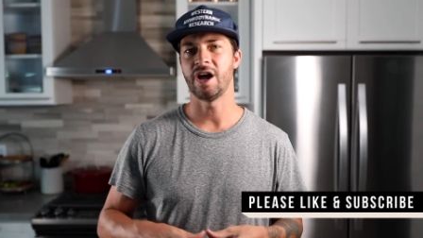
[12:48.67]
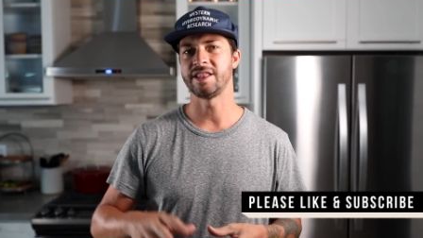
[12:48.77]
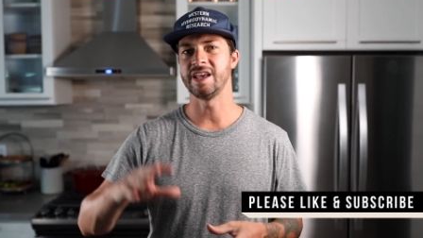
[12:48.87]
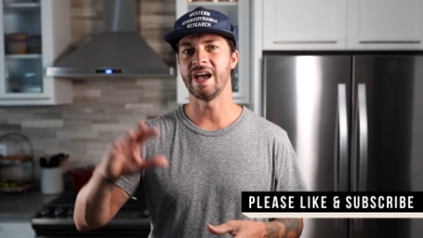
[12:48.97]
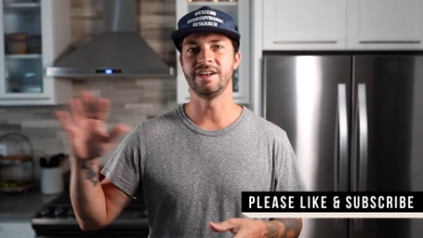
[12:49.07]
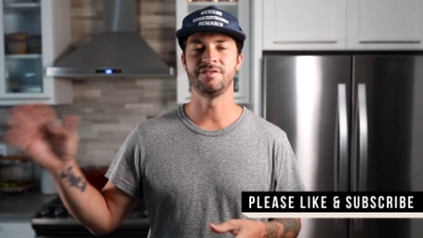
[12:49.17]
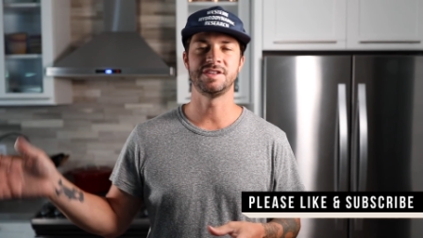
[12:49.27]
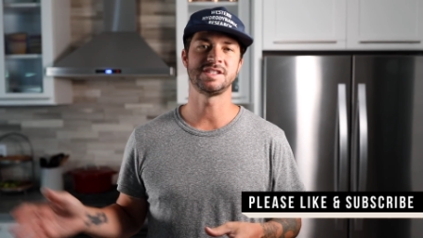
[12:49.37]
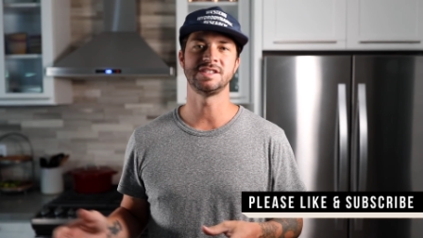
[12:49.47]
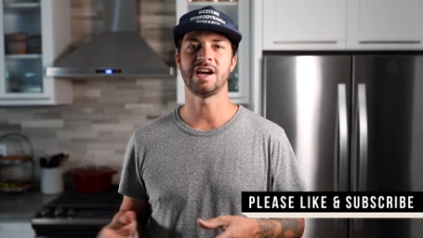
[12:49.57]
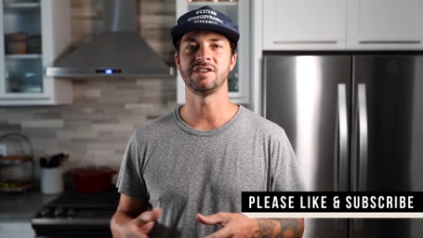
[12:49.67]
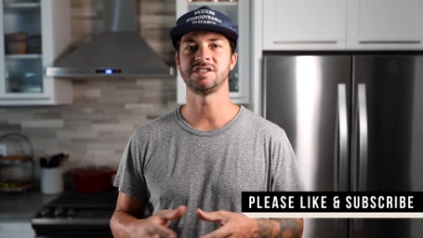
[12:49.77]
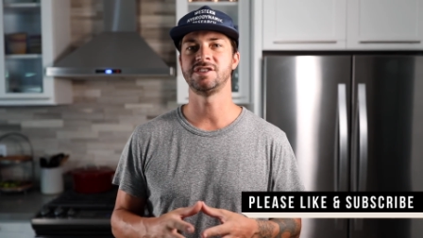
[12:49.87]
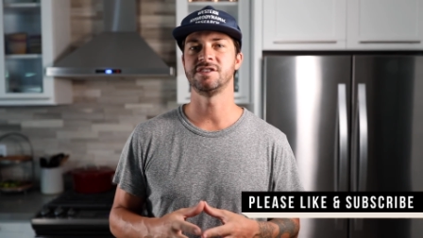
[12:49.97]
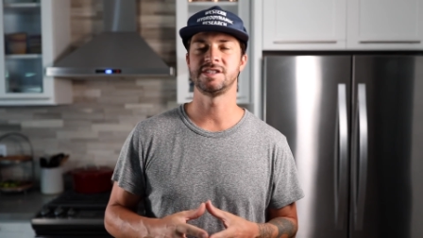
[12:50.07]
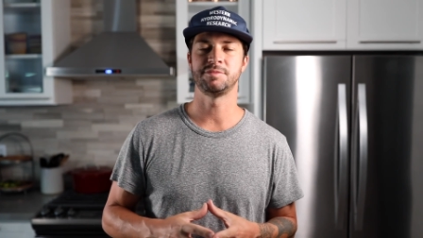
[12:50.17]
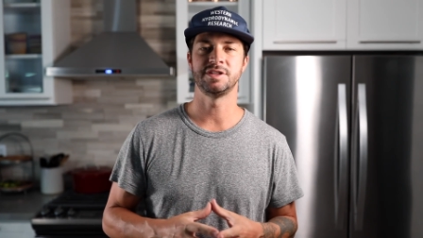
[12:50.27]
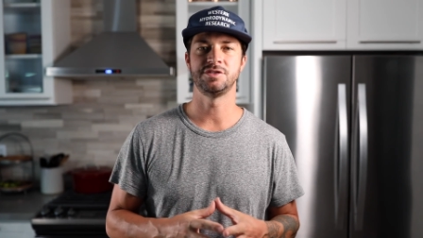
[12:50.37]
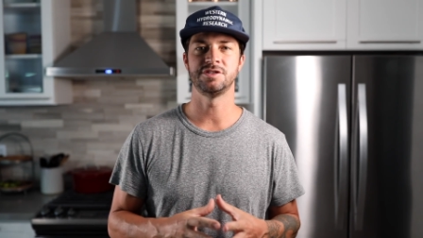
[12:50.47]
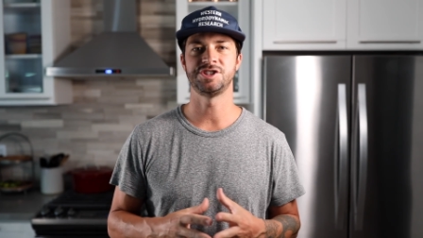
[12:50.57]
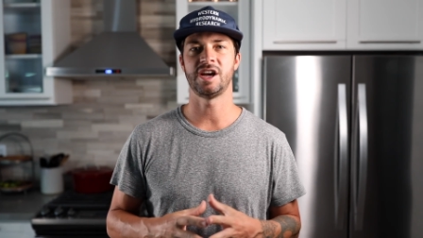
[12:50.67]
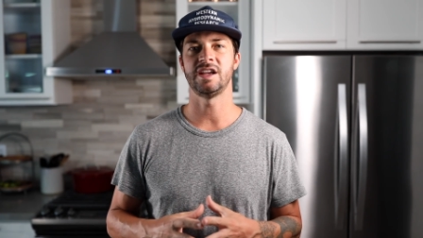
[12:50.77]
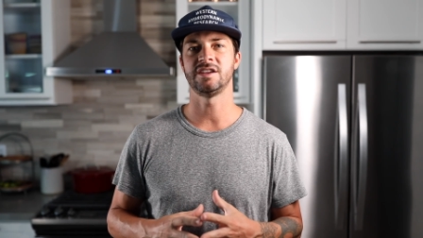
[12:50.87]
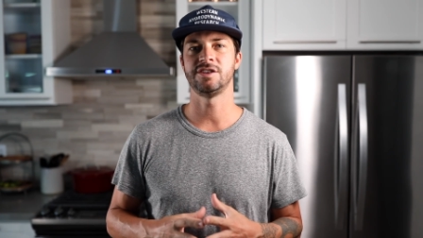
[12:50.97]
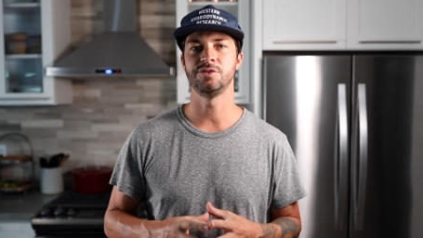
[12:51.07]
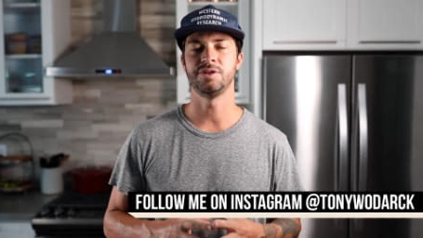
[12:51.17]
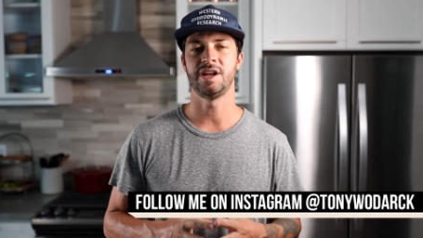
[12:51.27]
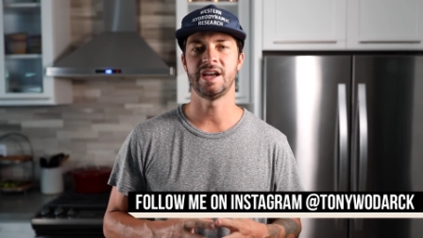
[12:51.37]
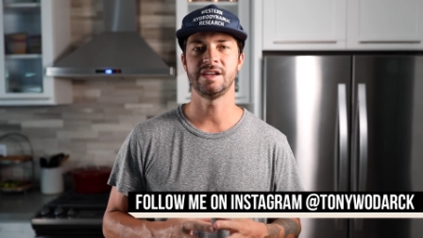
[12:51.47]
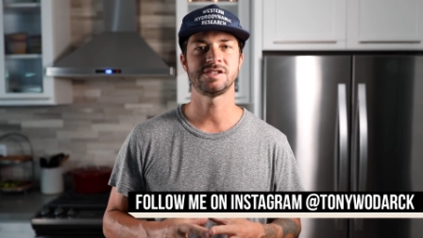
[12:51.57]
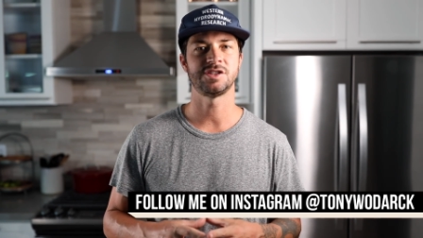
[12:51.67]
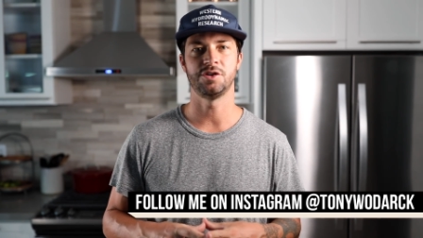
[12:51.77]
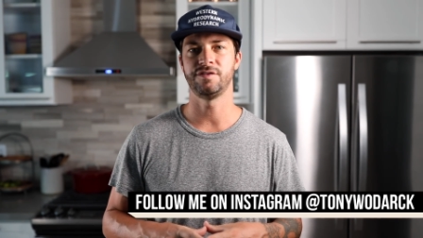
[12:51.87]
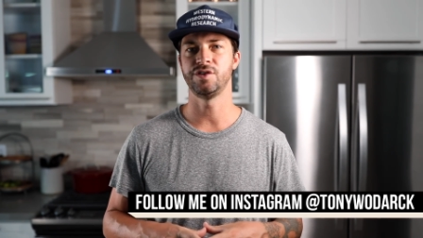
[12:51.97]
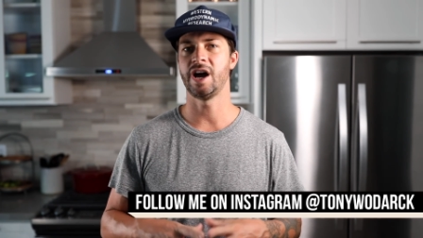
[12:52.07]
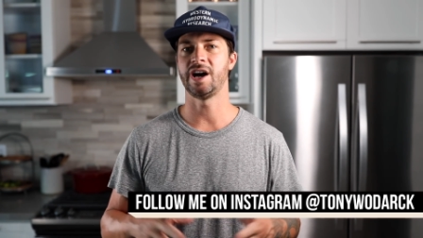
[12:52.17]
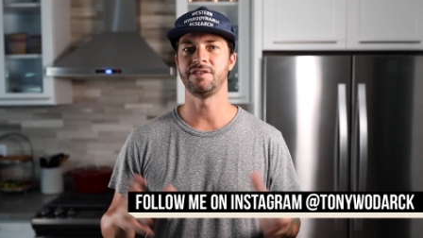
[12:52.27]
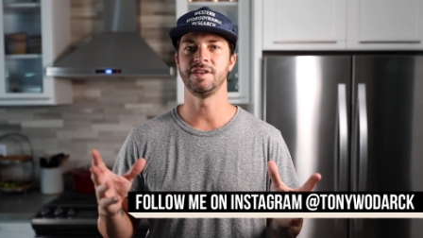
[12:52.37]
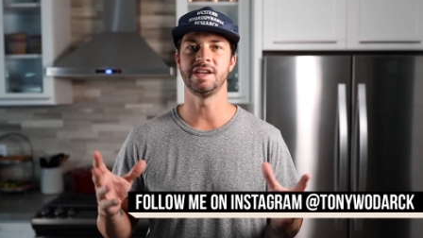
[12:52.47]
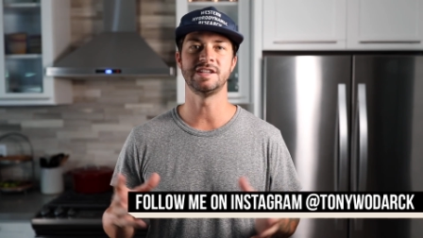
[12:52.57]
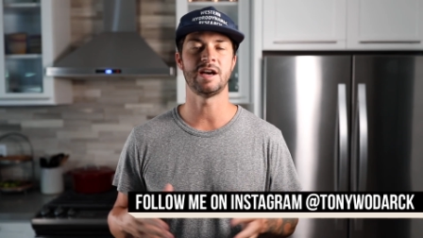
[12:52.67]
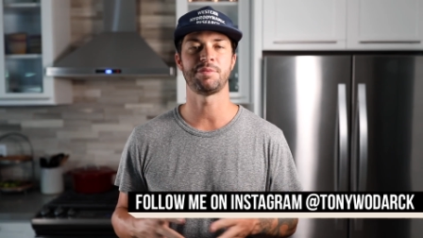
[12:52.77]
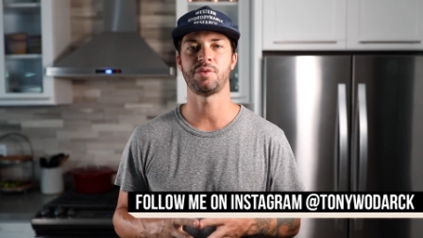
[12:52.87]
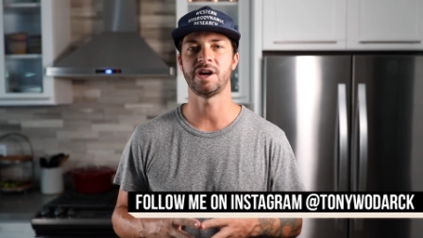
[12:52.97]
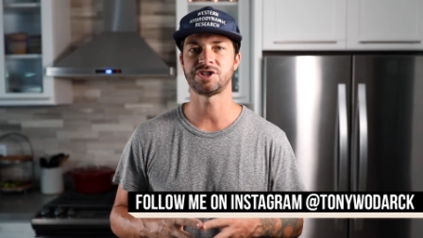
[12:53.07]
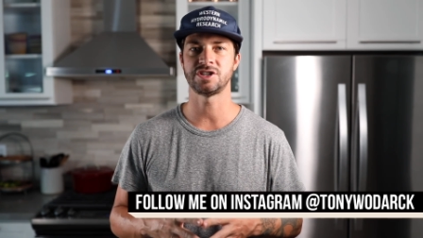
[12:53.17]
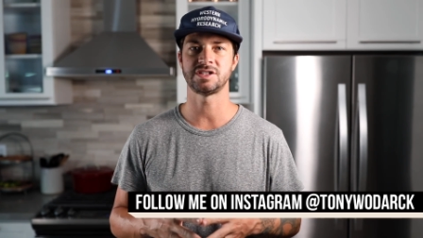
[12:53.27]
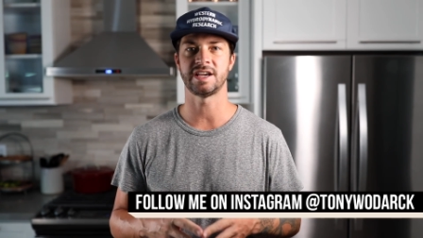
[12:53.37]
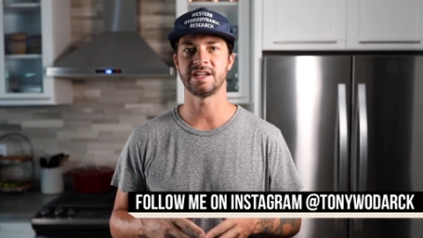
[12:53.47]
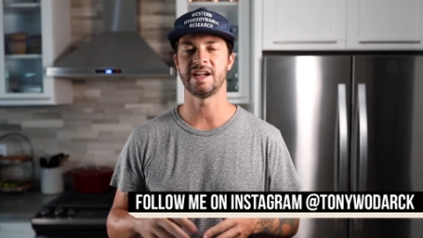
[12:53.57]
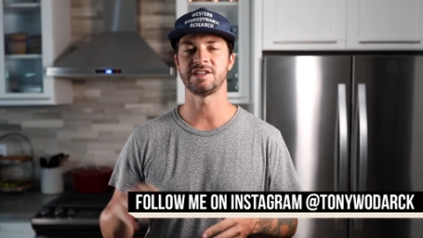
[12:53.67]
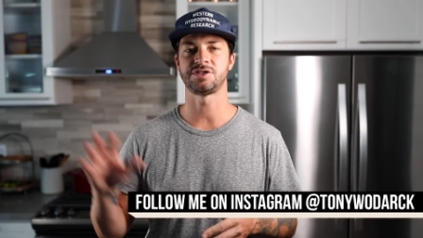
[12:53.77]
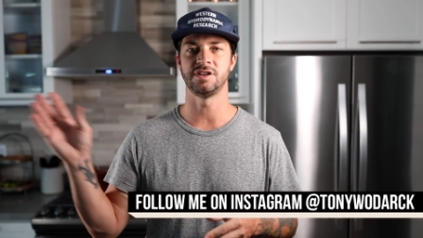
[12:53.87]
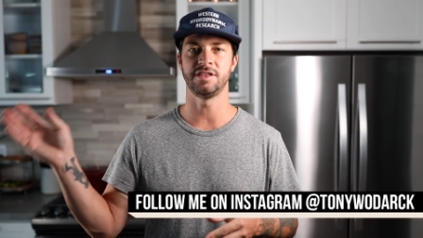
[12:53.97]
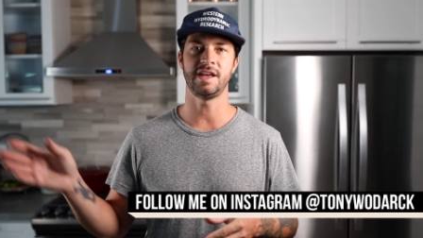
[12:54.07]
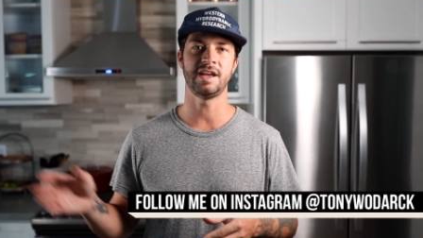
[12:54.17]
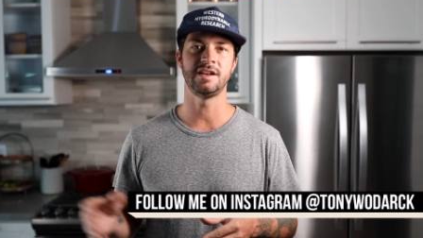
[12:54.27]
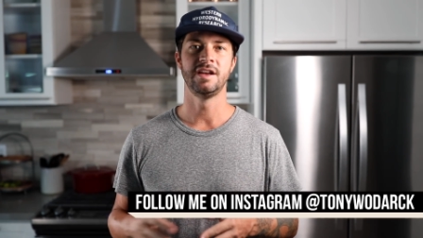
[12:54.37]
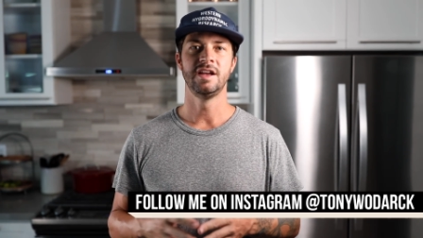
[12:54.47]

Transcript: At the end of this entire series, I'm gonna do a giant Q&A. So if you have in-depth questions, I can answer it then.